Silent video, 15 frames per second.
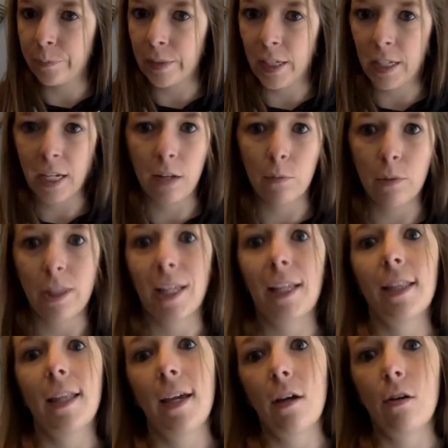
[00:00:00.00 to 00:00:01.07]
again, with like
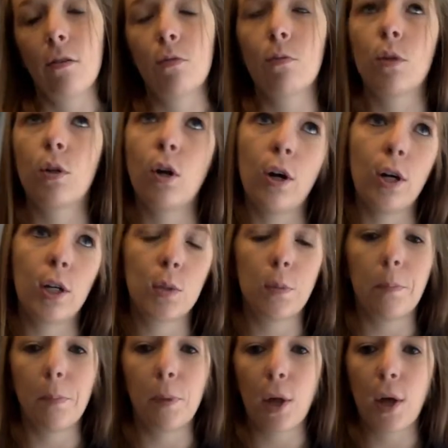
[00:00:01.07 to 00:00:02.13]
Legos, with cars,
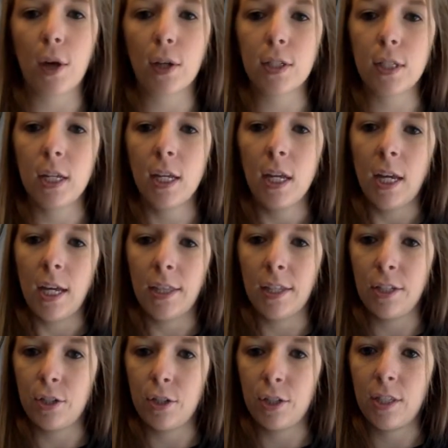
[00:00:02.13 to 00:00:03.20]
with blocks, and
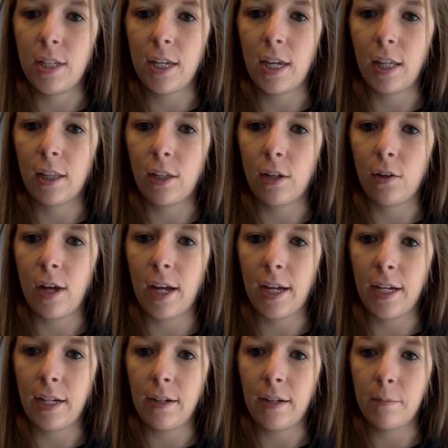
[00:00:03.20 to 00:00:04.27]
they just take little
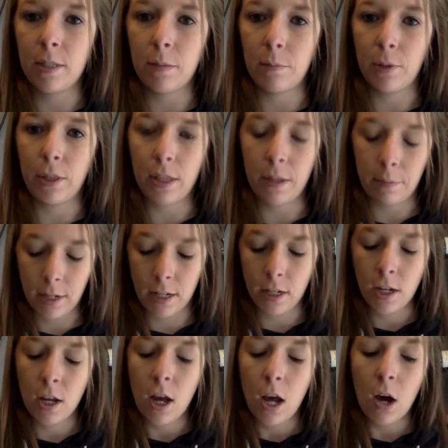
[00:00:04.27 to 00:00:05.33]
items and put them in.
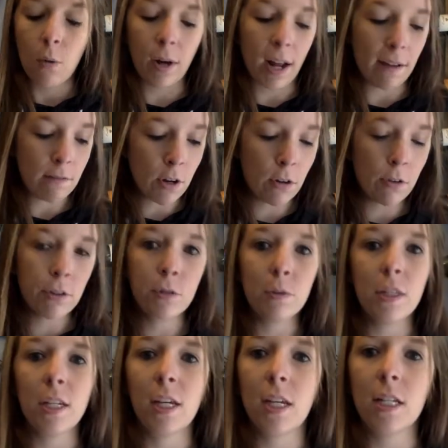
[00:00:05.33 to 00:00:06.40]
What I've noticed with
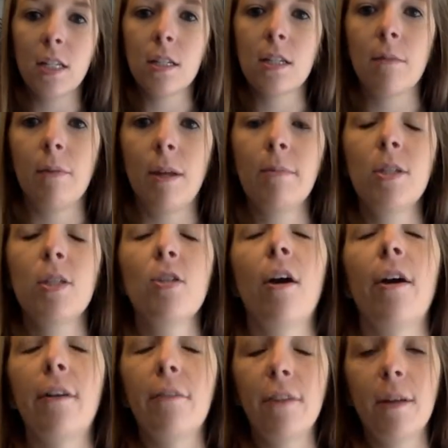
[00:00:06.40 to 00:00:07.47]
the kids is sometimes it's
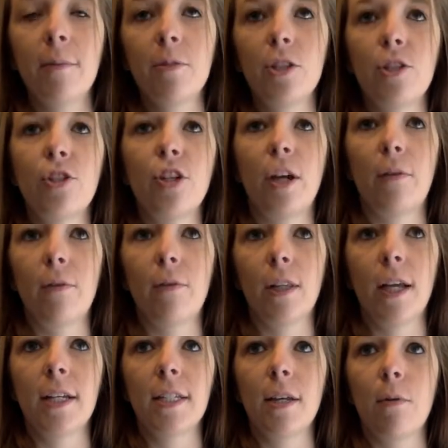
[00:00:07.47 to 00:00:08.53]
hard for them to
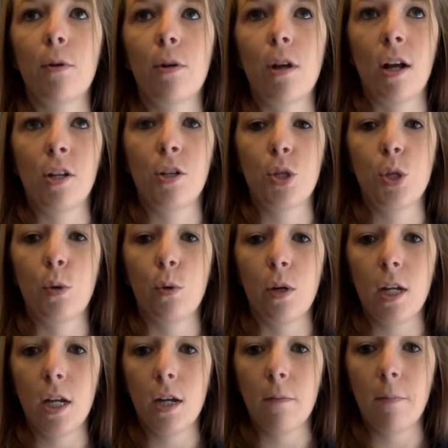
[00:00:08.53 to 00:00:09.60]
generalize that we're not
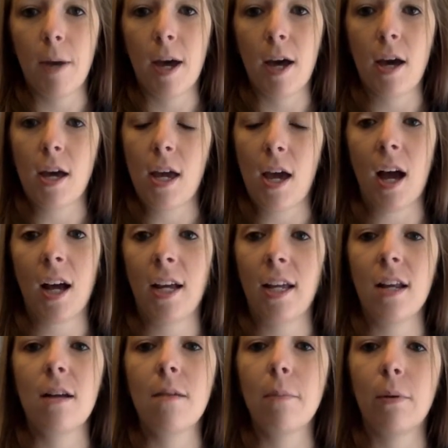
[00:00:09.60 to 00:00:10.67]
sorting by
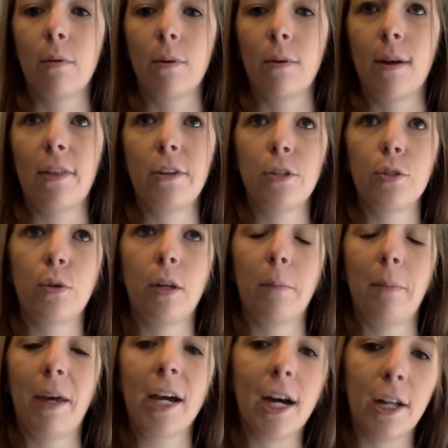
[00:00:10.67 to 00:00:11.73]
item, but we're rather sorting
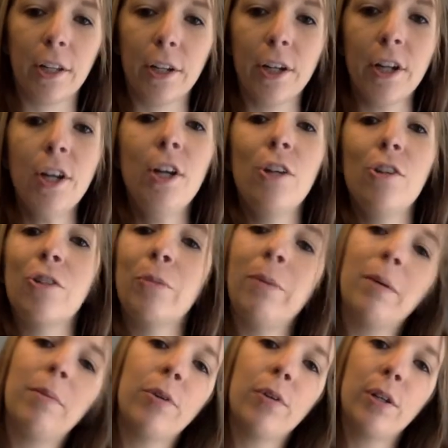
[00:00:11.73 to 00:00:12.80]
by color. So
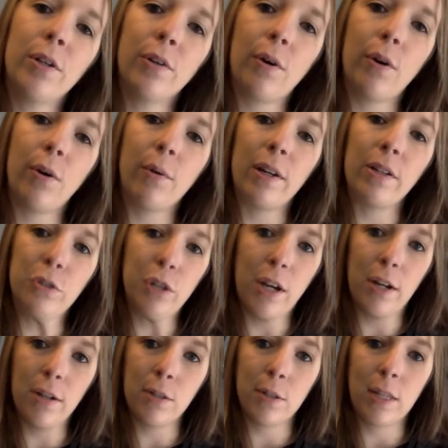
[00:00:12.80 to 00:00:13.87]
maybe you can go around your
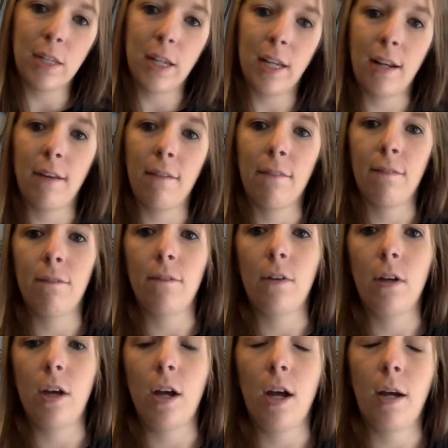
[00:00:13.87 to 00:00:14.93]
house with the kid and
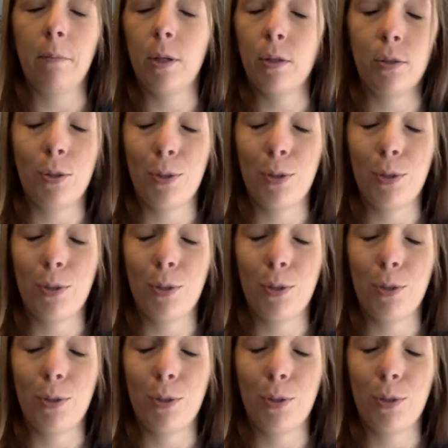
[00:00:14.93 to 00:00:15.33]
your